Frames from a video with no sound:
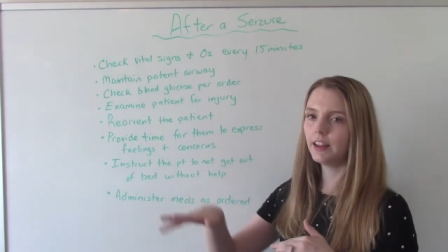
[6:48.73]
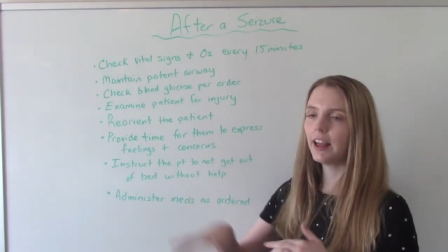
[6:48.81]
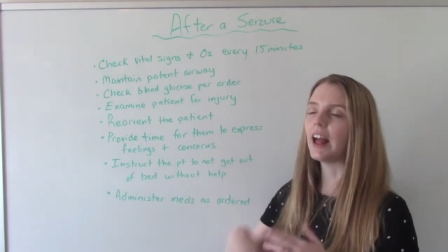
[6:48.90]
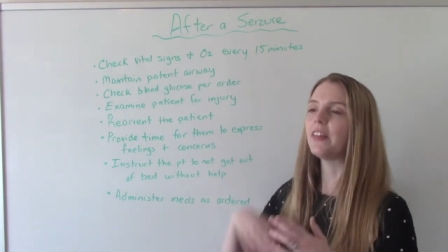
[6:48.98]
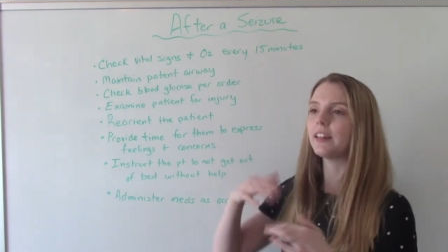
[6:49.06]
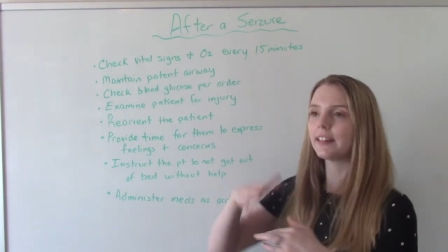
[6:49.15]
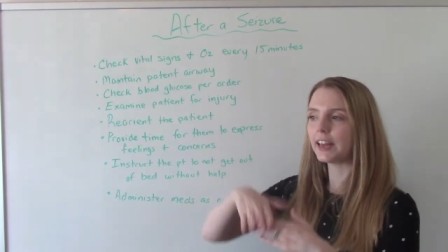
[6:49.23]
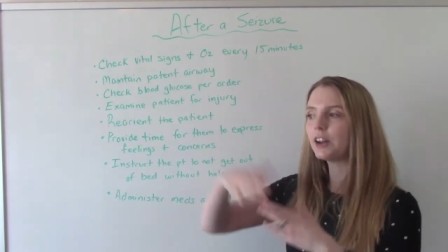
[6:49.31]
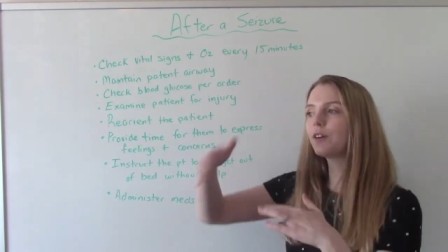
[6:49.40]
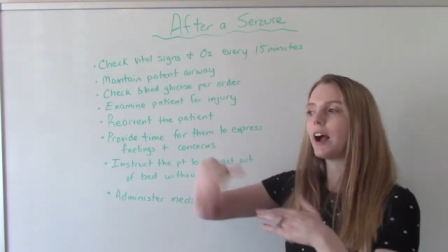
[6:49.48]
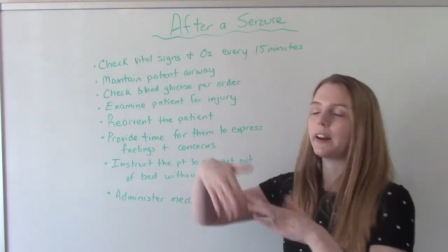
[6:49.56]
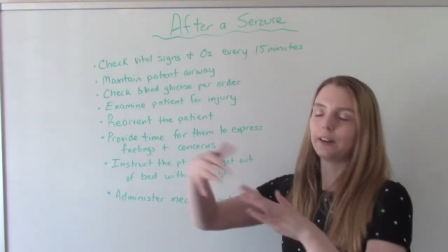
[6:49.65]
And then
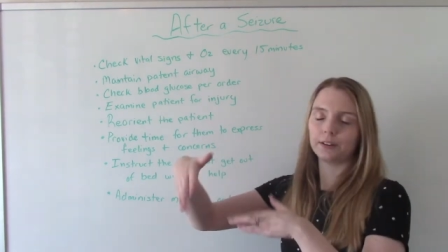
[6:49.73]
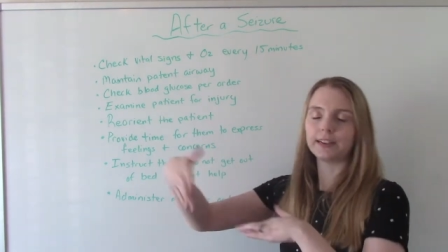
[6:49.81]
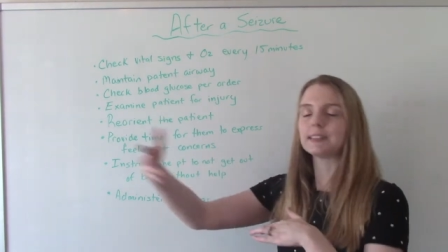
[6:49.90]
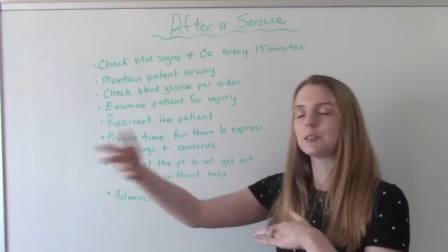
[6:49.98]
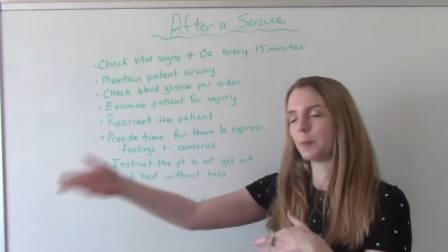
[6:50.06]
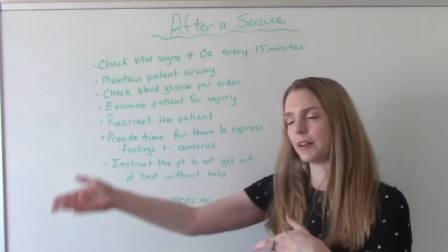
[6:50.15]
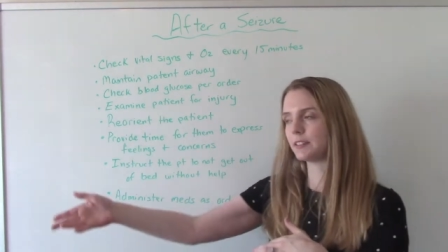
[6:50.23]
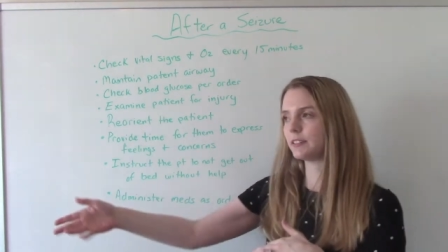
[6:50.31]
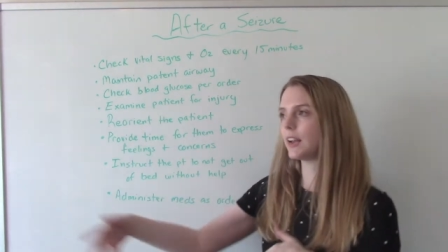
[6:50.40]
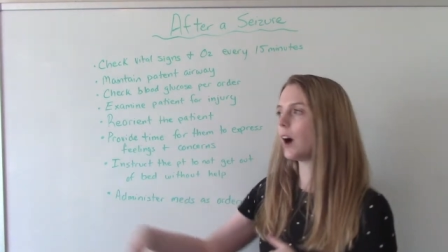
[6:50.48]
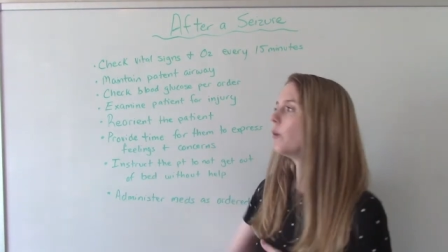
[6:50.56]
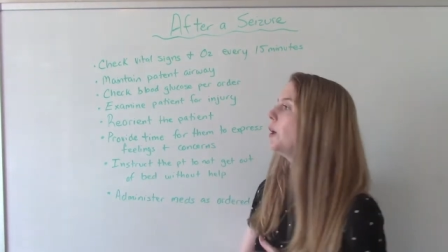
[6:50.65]
later on it'll get spaced
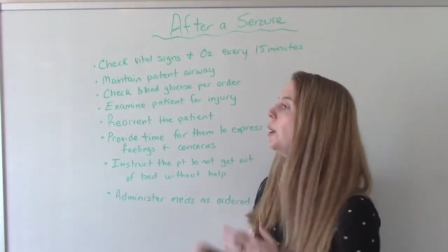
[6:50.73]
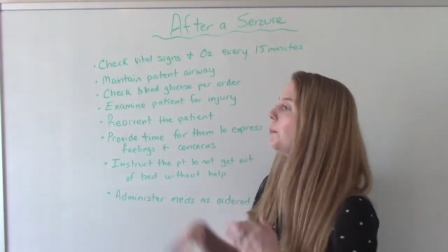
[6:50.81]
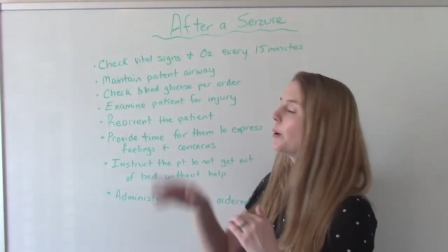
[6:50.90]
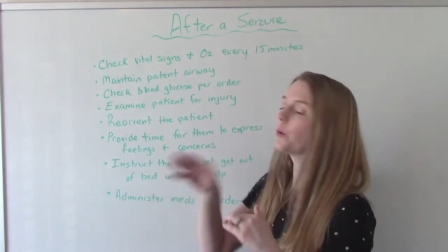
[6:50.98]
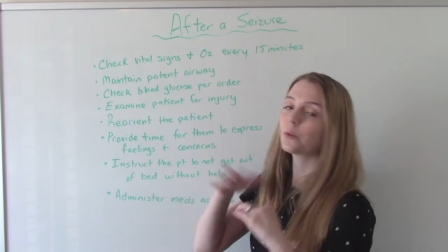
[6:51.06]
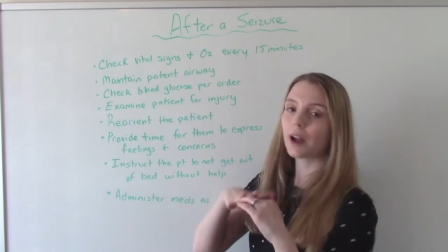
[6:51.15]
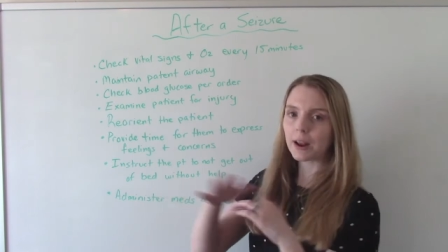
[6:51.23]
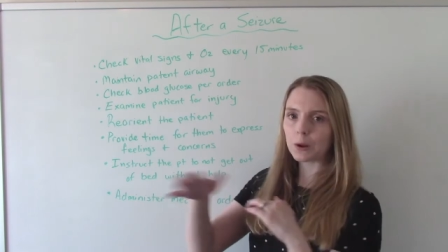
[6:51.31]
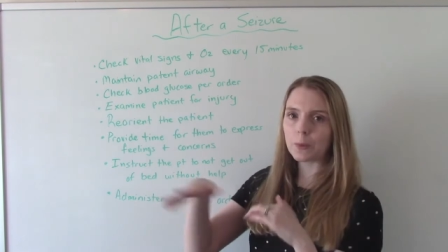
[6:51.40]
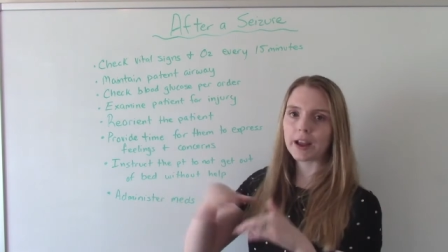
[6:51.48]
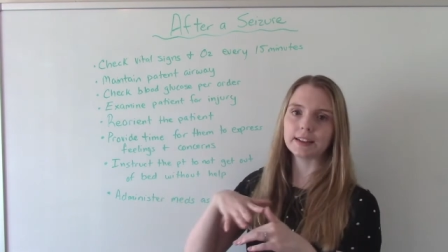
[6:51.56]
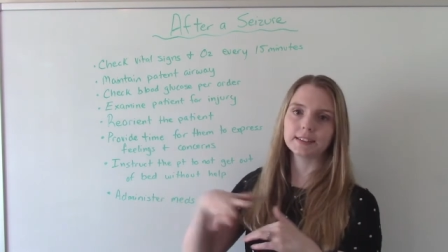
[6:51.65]
out, but right
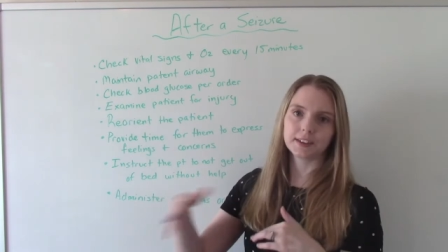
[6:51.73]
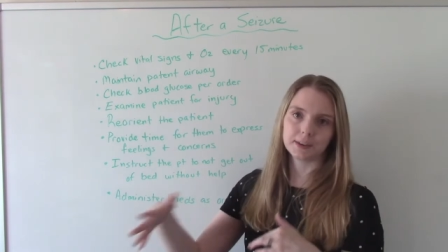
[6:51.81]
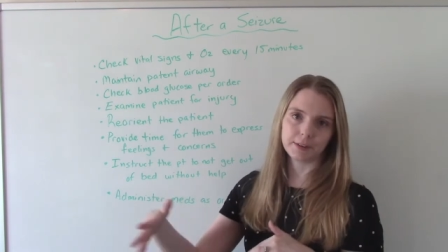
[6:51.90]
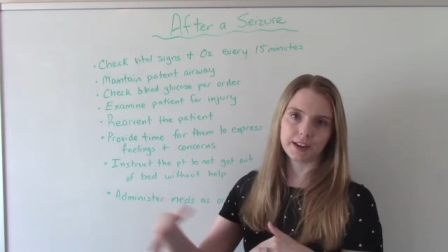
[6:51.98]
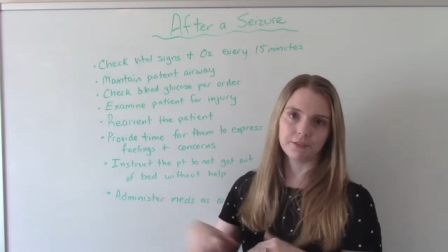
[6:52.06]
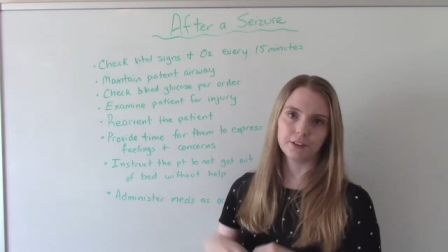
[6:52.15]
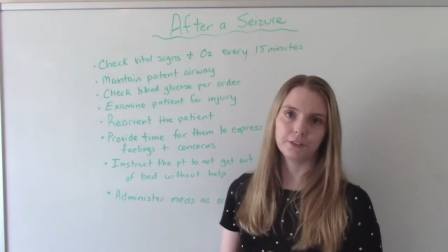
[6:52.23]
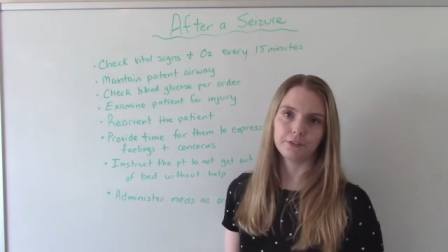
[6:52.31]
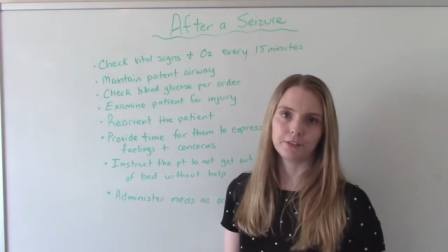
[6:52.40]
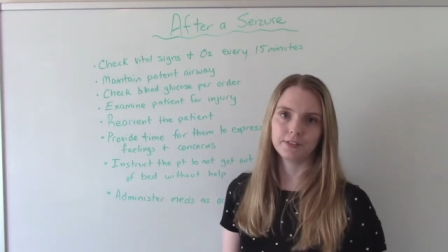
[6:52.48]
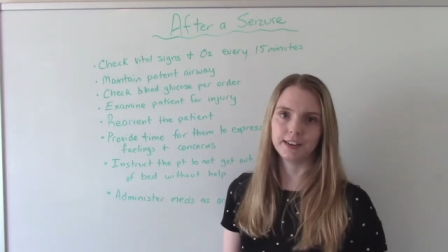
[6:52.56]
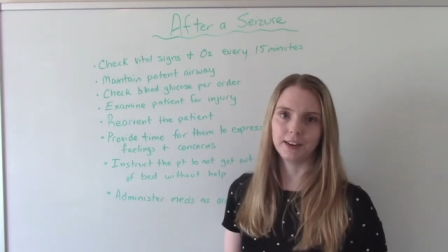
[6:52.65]
away it's gonna be every
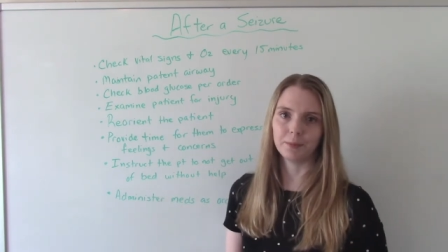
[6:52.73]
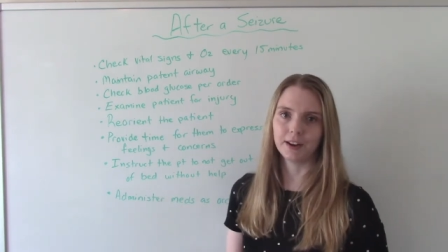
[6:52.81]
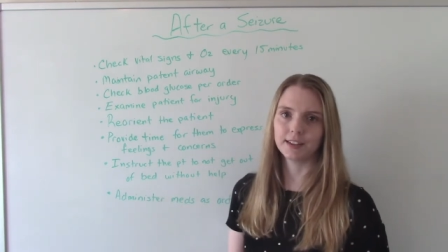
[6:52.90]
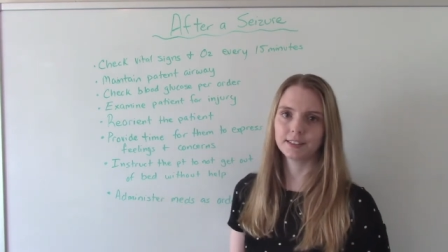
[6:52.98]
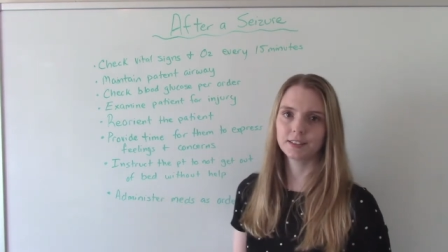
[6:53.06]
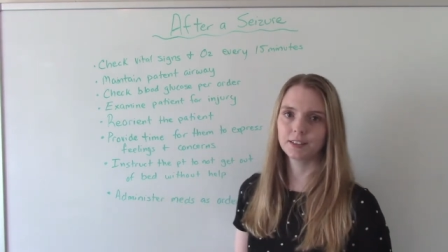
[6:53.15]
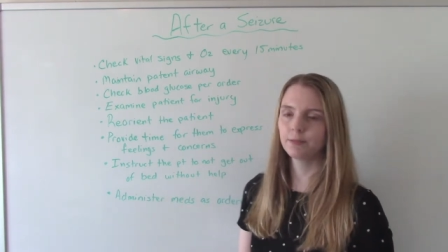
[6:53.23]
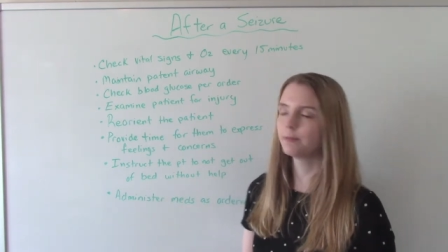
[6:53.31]
15 minutes.